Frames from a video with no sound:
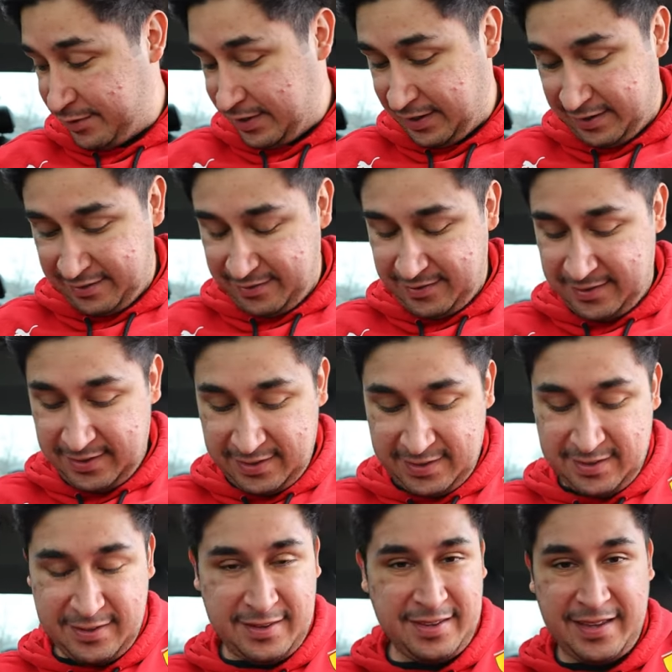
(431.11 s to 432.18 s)
but
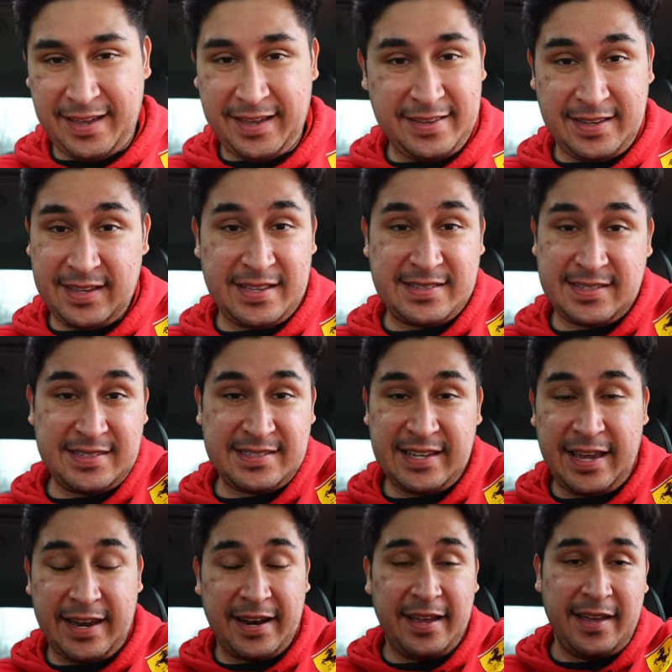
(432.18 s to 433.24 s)
it's
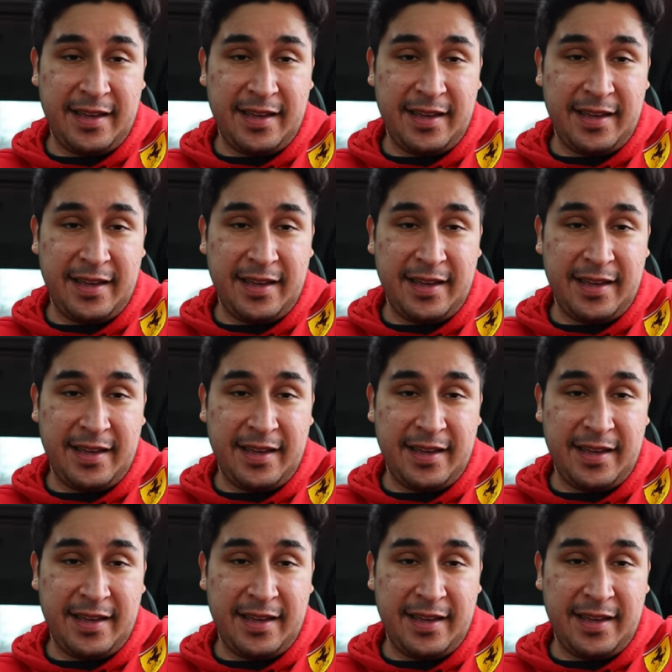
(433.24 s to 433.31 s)
insane.